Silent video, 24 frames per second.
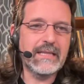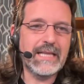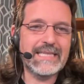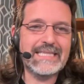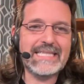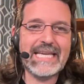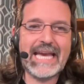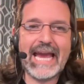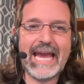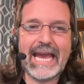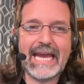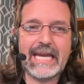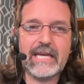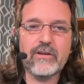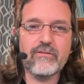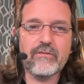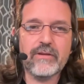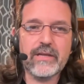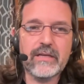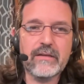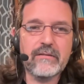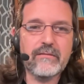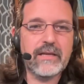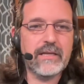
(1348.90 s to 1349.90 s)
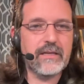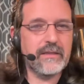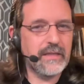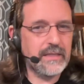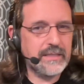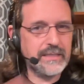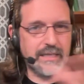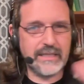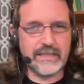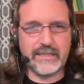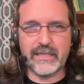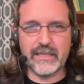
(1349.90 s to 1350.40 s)
angry, like let's
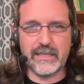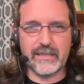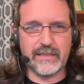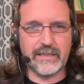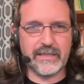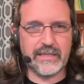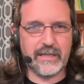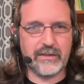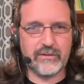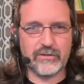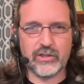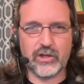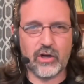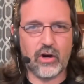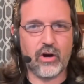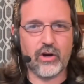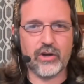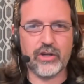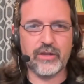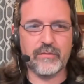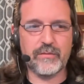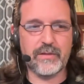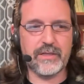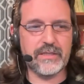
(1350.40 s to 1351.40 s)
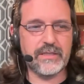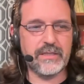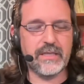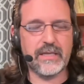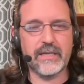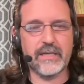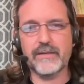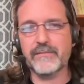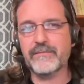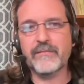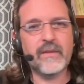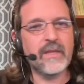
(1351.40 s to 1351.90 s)
say that there's an argument
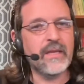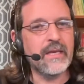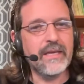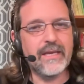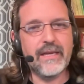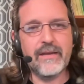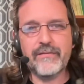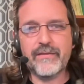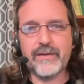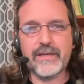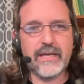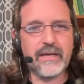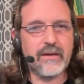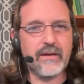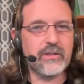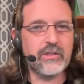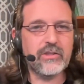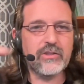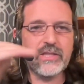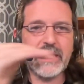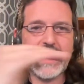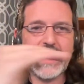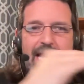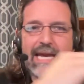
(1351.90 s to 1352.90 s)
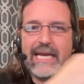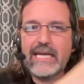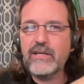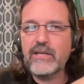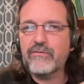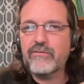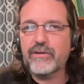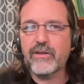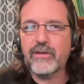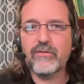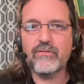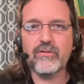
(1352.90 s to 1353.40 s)
scene. If a character's
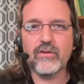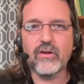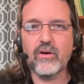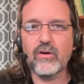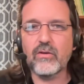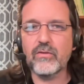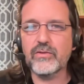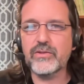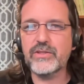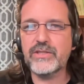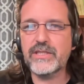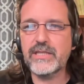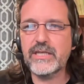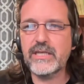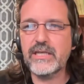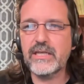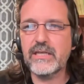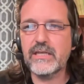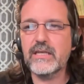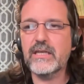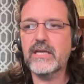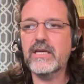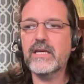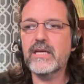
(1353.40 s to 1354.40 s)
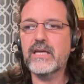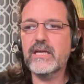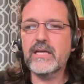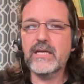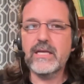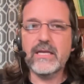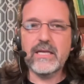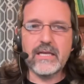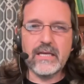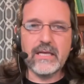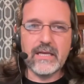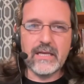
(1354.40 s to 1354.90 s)
angry through the whole scene,
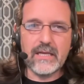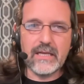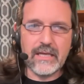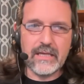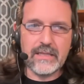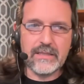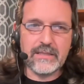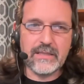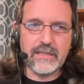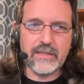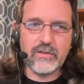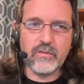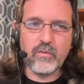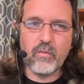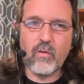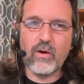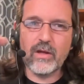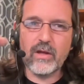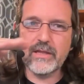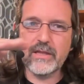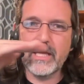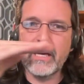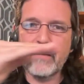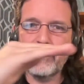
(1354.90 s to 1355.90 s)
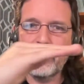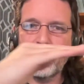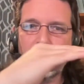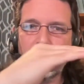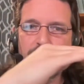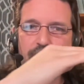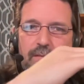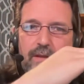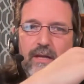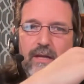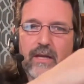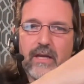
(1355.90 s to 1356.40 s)
it's this one level.
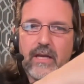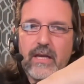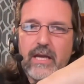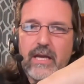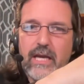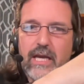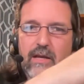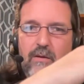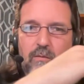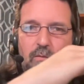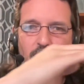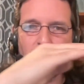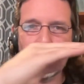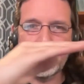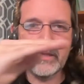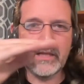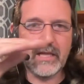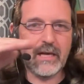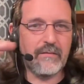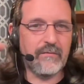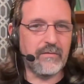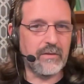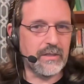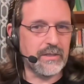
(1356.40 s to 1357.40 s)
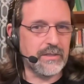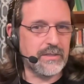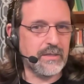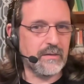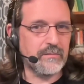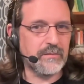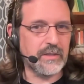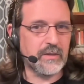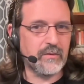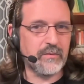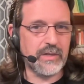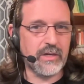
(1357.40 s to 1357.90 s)
And one level is
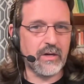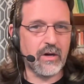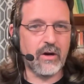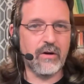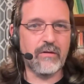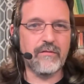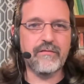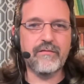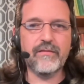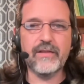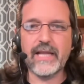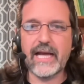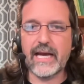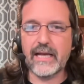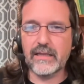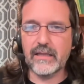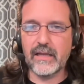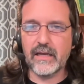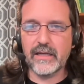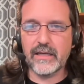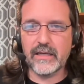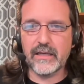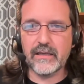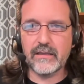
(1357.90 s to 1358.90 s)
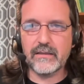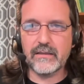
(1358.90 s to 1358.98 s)
something we call flatlining.